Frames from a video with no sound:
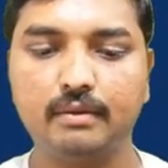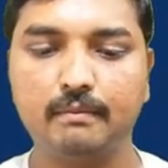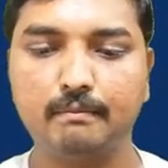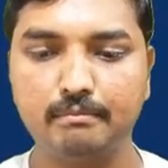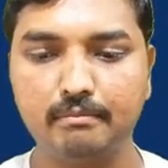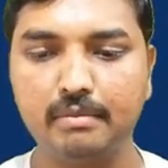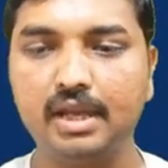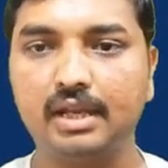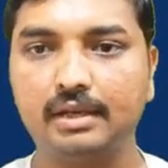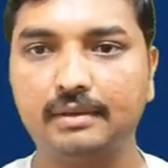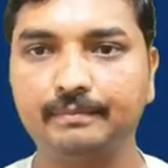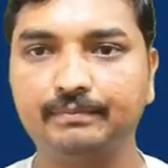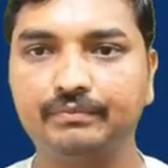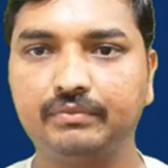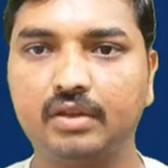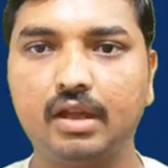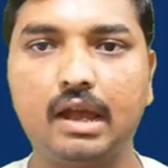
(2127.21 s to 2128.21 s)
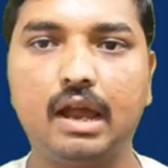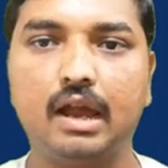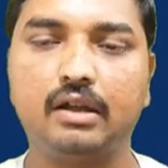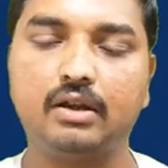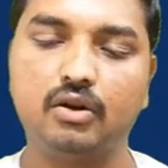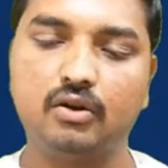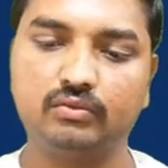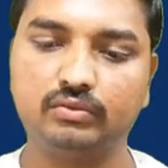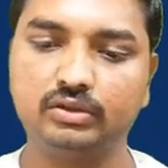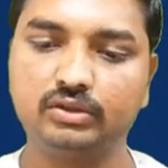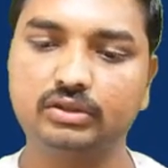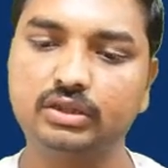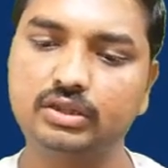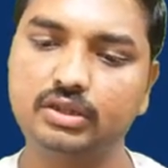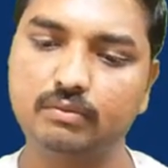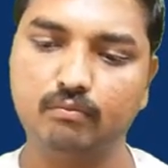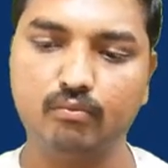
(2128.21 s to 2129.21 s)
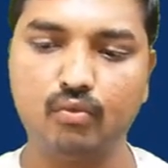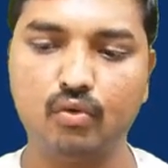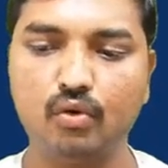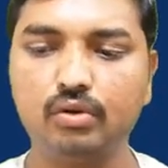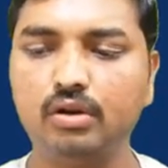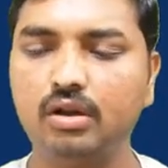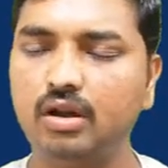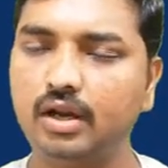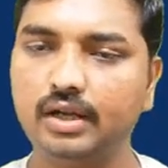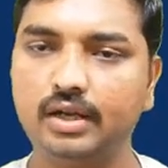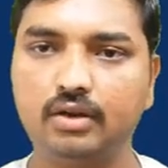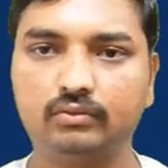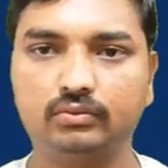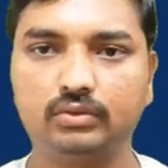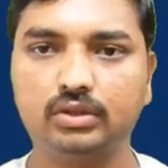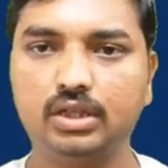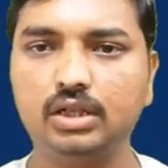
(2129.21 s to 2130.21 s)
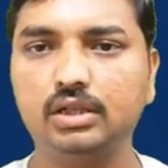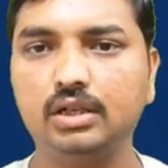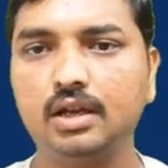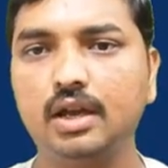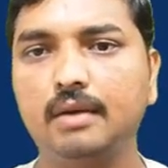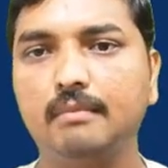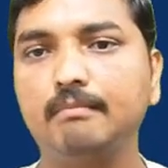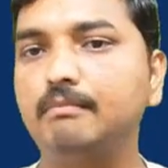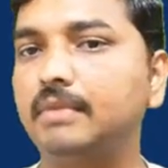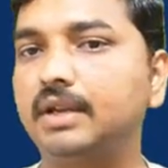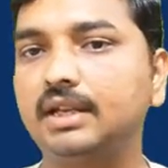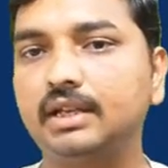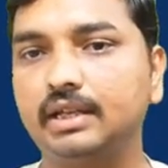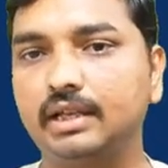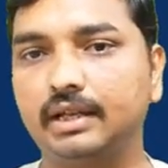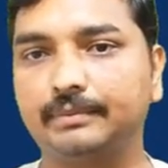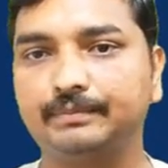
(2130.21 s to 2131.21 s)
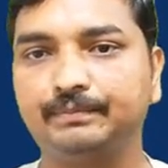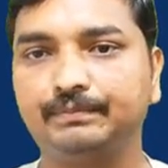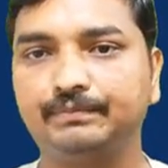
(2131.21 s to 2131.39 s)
Mean, and after that mode, and after that median.